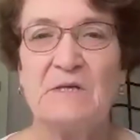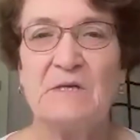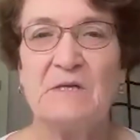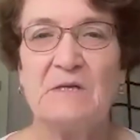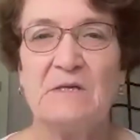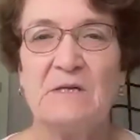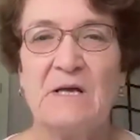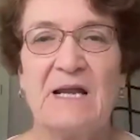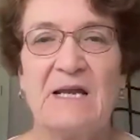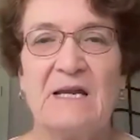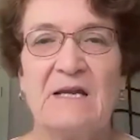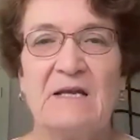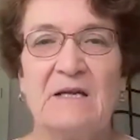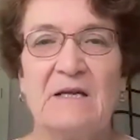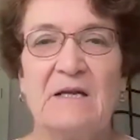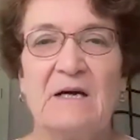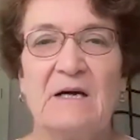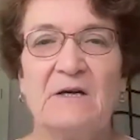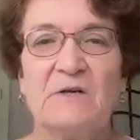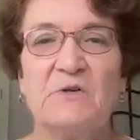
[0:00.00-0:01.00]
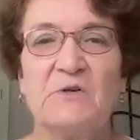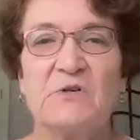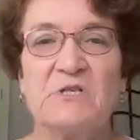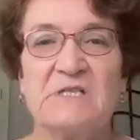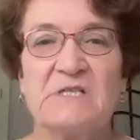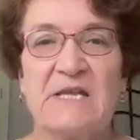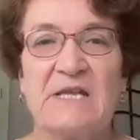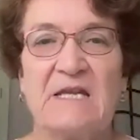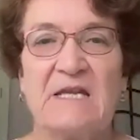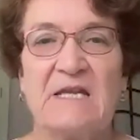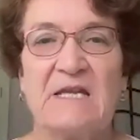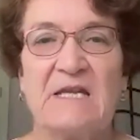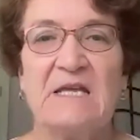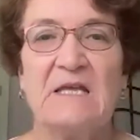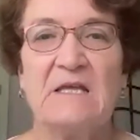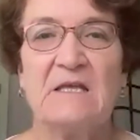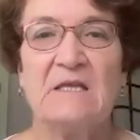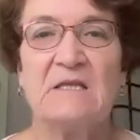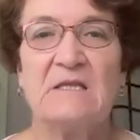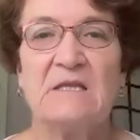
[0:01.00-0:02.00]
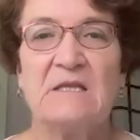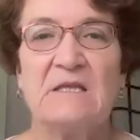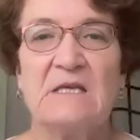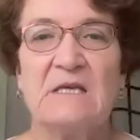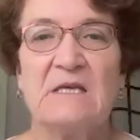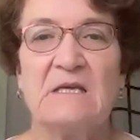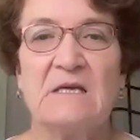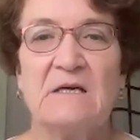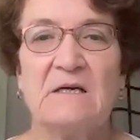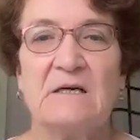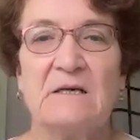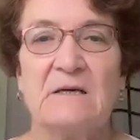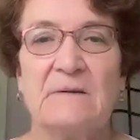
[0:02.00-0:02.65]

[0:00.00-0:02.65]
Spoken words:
not understanding the